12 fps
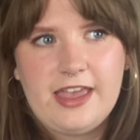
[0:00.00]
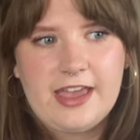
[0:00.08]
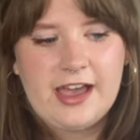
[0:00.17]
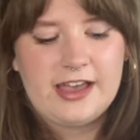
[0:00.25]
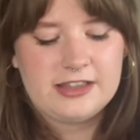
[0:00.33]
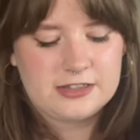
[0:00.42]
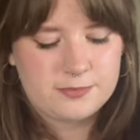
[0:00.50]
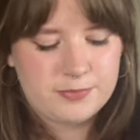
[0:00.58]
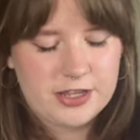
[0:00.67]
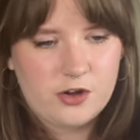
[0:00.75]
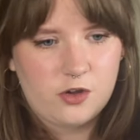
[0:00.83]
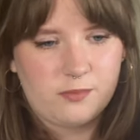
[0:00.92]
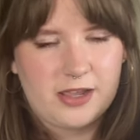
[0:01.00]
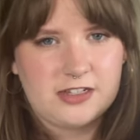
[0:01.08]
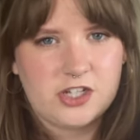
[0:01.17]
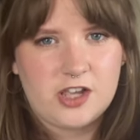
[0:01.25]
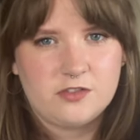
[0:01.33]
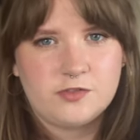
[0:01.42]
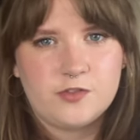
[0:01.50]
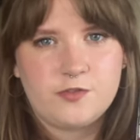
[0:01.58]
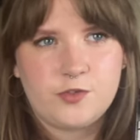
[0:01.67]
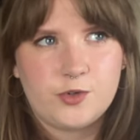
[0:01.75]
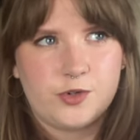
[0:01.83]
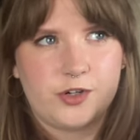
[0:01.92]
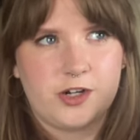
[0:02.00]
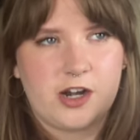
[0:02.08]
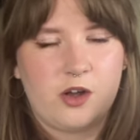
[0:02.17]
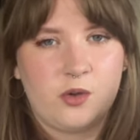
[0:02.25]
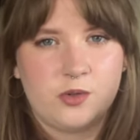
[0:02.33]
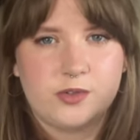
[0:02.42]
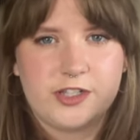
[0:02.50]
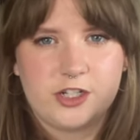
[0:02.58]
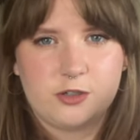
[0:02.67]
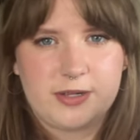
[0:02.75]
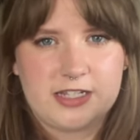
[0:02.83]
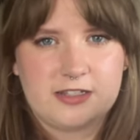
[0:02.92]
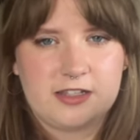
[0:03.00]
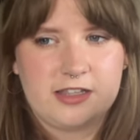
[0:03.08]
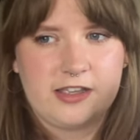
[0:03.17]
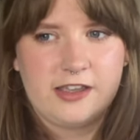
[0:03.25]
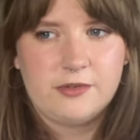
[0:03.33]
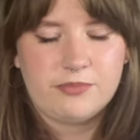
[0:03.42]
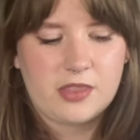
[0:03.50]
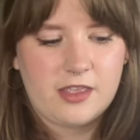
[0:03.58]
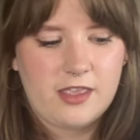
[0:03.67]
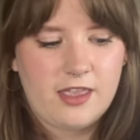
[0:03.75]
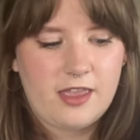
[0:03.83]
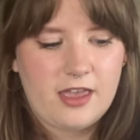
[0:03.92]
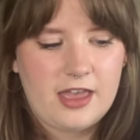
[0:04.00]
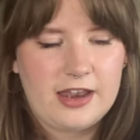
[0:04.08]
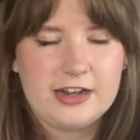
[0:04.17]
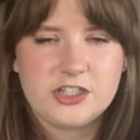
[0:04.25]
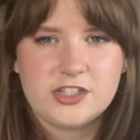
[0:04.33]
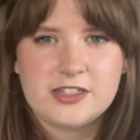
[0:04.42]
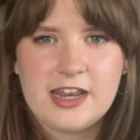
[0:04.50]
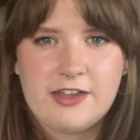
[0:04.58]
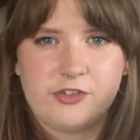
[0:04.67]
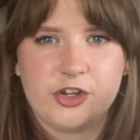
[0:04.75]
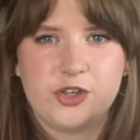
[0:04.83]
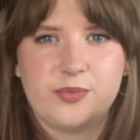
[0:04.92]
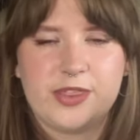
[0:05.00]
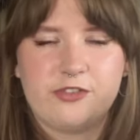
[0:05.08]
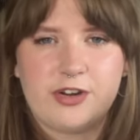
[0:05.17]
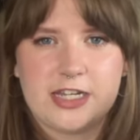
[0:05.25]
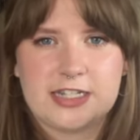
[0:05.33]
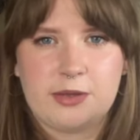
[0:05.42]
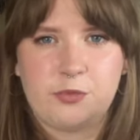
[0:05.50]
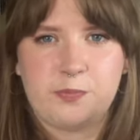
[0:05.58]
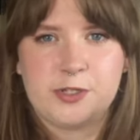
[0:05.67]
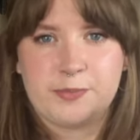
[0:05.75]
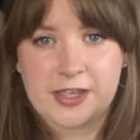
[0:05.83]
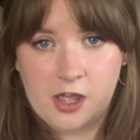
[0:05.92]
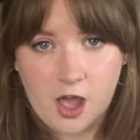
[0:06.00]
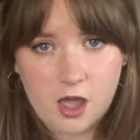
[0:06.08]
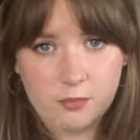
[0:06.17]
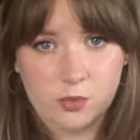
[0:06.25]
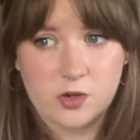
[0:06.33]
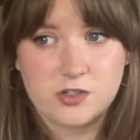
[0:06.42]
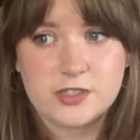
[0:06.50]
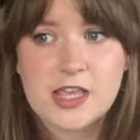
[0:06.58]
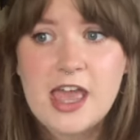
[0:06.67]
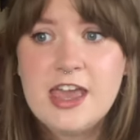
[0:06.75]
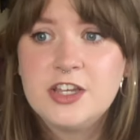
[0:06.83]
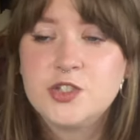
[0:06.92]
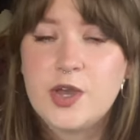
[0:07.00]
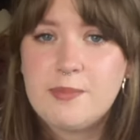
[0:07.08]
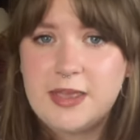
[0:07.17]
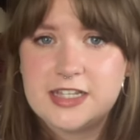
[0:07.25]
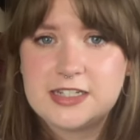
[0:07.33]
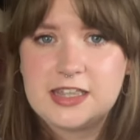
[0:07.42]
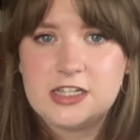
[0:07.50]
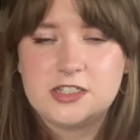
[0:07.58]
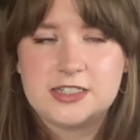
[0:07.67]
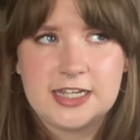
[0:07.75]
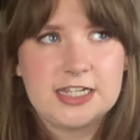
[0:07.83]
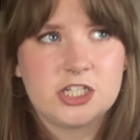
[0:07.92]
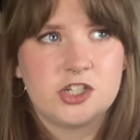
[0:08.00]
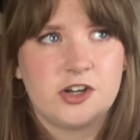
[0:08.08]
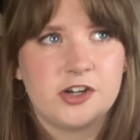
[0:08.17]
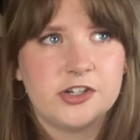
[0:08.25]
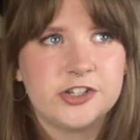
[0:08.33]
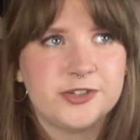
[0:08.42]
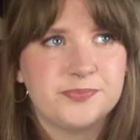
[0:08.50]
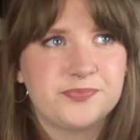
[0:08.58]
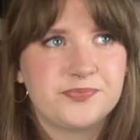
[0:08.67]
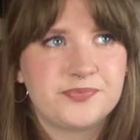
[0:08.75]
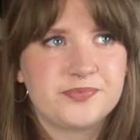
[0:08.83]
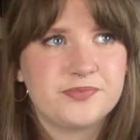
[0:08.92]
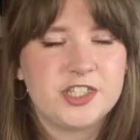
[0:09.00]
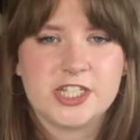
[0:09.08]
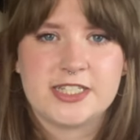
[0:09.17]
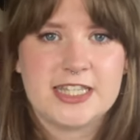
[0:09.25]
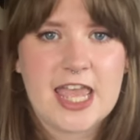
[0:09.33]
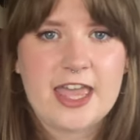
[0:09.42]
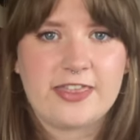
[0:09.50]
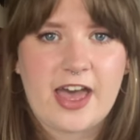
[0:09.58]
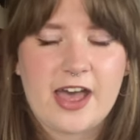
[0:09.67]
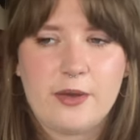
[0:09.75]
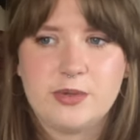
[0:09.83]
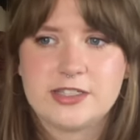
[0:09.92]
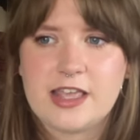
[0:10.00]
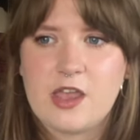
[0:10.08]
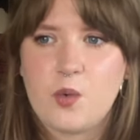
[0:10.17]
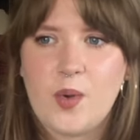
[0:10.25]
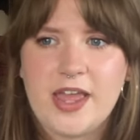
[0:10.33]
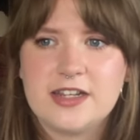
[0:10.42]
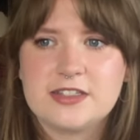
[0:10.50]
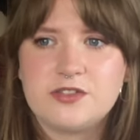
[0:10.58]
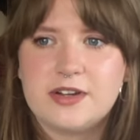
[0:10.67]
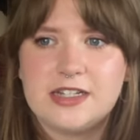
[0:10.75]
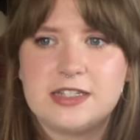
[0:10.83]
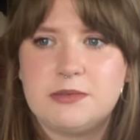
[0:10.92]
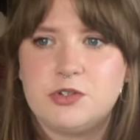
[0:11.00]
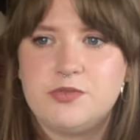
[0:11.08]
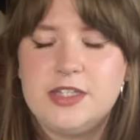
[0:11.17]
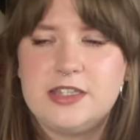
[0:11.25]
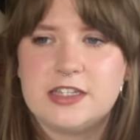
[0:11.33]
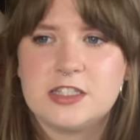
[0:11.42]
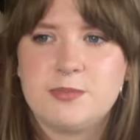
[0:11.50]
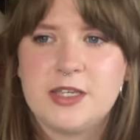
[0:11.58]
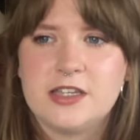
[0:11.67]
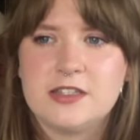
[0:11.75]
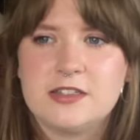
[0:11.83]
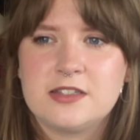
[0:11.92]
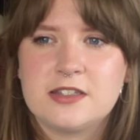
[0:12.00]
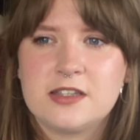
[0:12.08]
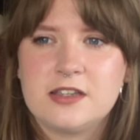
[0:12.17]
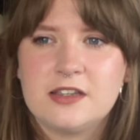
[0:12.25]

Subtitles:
has been on my shelf for a whole year basically, and I just never knew when the right time to pick it up was. So I made a little TikTok just saying that. I was like, when is the right time to read this? Because